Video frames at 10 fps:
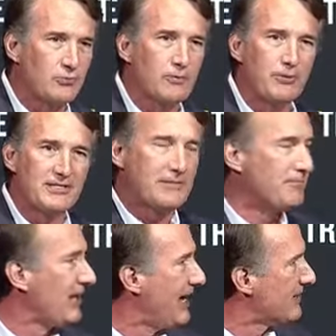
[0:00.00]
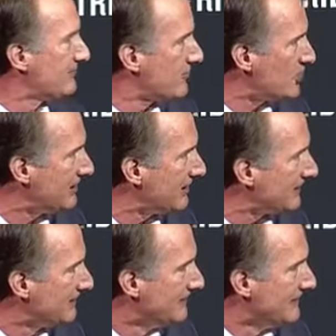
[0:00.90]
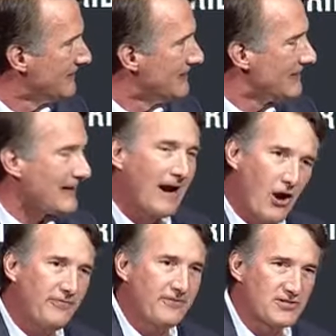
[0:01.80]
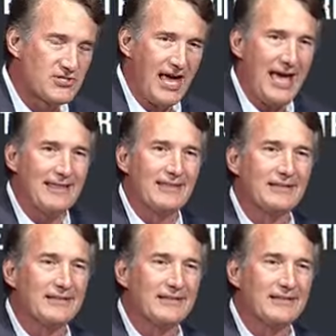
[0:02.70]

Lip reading: were put to play in Virginia. I often say that